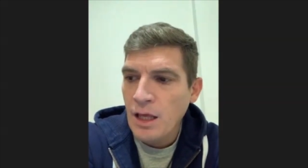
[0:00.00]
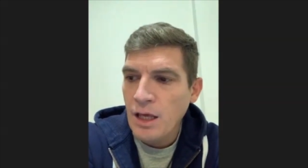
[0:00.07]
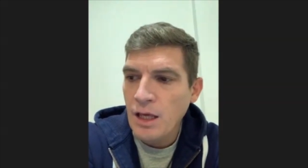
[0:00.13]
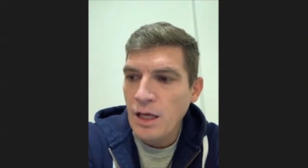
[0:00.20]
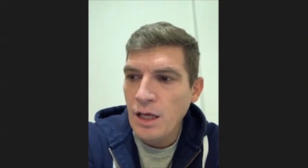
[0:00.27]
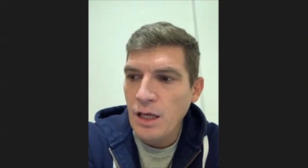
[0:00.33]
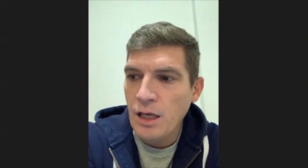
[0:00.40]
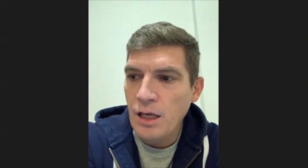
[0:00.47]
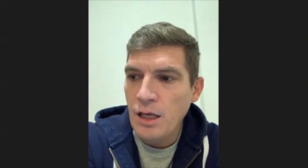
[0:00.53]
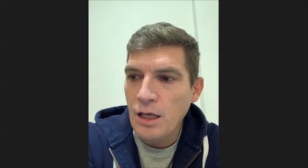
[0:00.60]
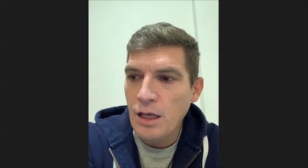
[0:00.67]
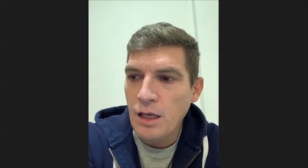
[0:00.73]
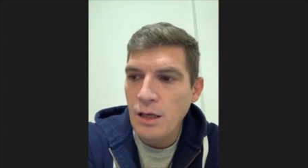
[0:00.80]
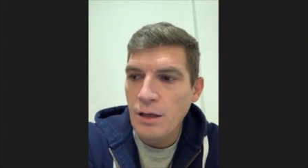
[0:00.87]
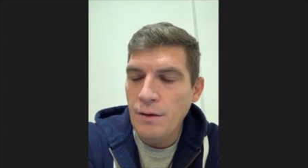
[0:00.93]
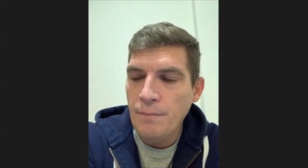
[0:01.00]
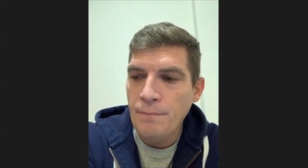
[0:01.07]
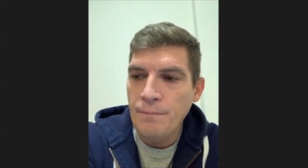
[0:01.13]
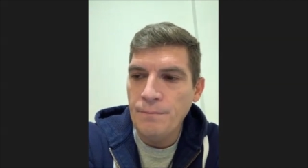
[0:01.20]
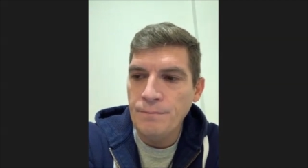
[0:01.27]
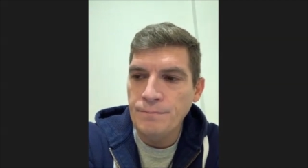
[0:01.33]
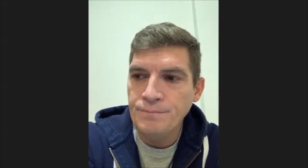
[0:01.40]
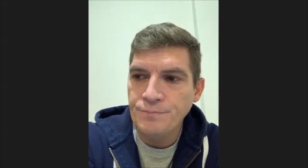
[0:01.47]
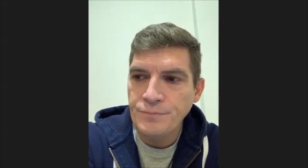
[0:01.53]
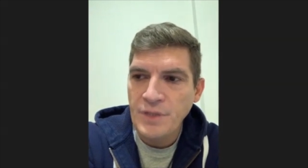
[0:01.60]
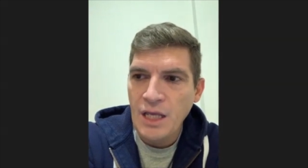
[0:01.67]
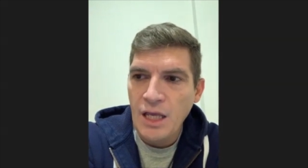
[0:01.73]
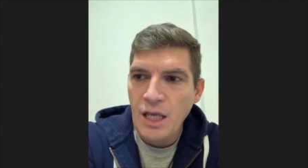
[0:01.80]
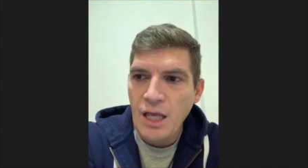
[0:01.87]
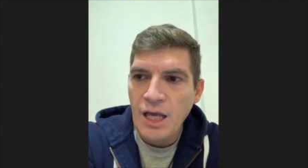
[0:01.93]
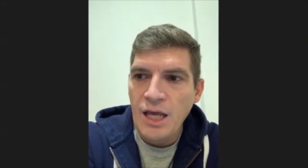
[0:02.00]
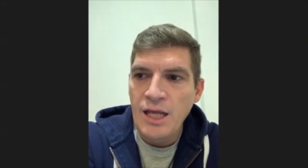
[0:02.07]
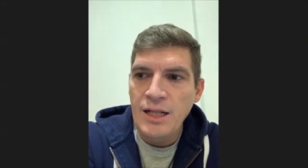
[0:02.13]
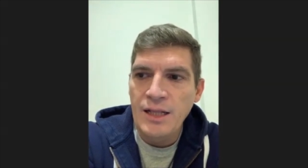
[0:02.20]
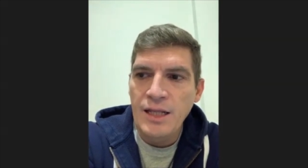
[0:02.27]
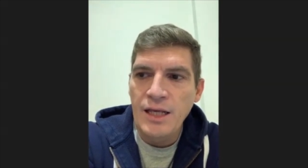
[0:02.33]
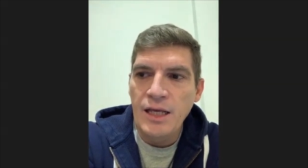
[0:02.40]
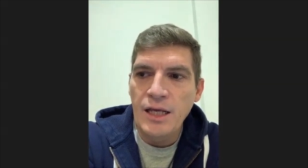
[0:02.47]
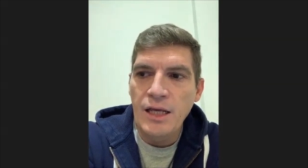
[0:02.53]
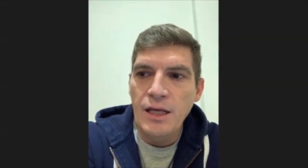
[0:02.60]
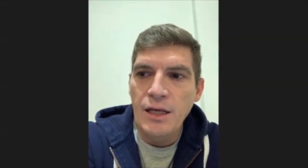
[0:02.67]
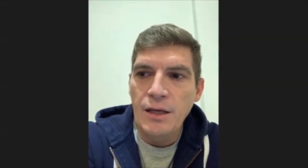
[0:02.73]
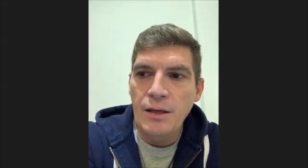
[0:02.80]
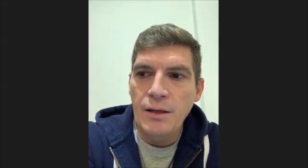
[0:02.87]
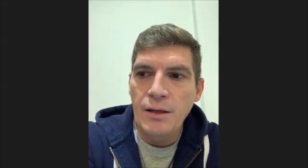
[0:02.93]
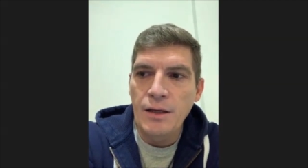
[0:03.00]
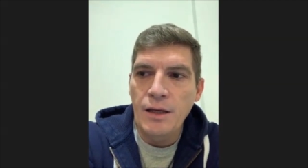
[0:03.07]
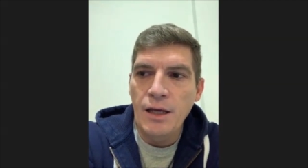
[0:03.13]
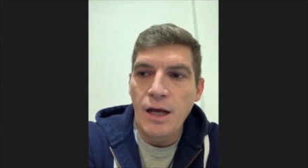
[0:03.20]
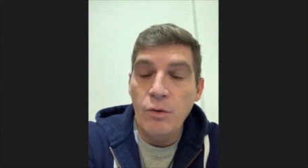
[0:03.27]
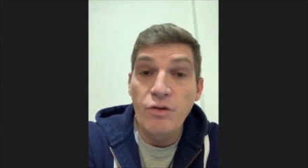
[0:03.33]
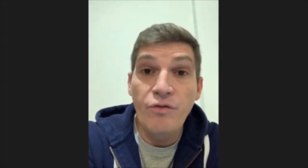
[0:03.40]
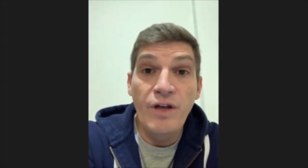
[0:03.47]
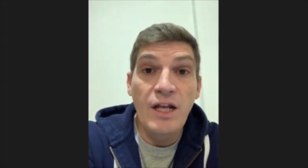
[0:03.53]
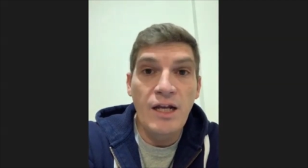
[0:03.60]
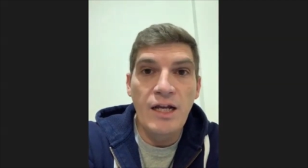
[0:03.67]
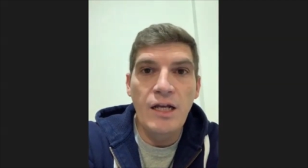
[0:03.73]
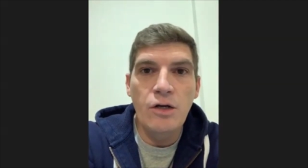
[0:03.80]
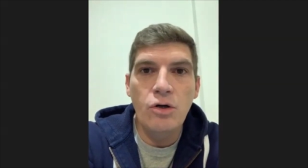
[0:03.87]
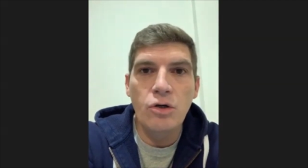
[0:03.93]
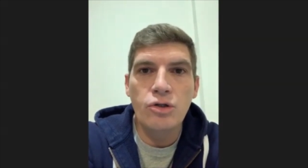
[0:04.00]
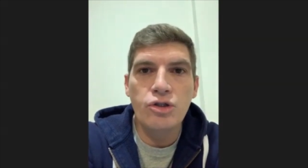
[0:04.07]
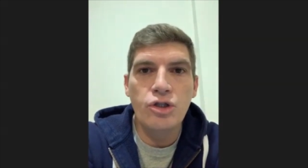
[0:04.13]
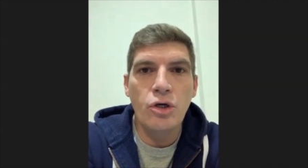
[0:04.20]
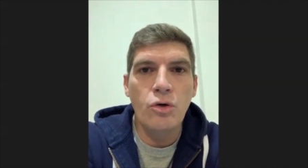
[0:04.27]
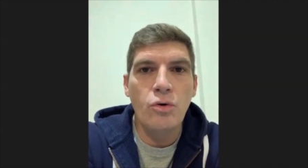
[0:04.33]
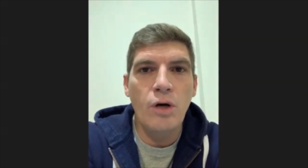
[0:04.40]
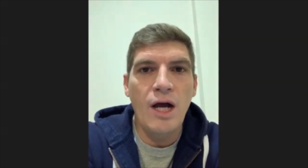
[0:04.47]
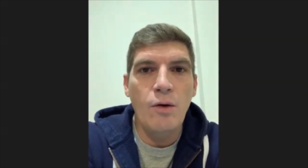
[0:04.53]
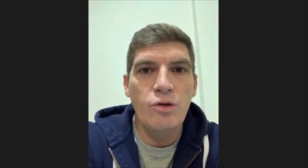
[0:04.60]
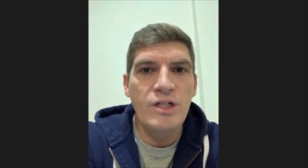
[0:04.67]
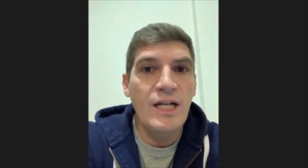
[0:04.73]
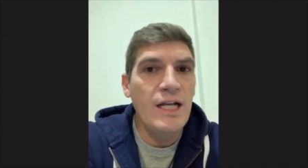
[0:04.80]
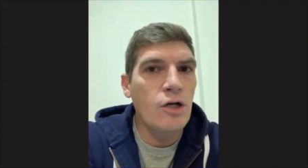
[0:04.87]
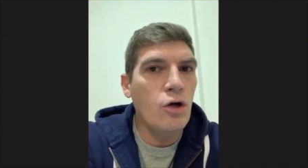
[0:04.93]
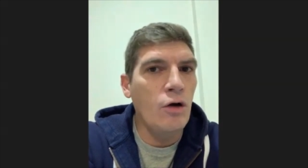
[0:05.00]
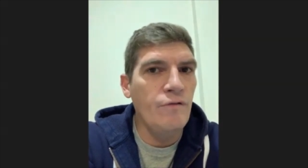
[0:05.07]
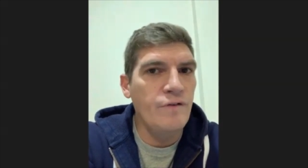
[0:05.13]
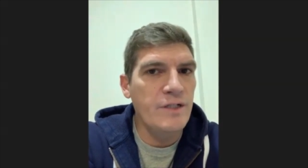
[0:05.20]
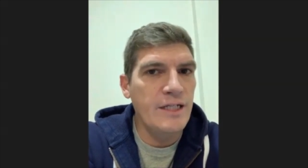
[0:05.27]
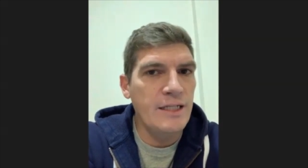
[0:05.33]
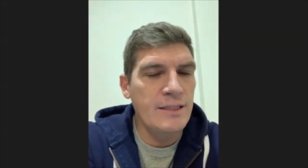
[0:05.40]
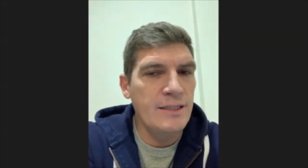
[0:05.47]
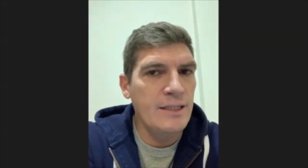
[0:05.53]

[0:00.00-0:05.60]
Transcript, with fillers: Yeah. Um, and I was feeling really good. So I was really confident.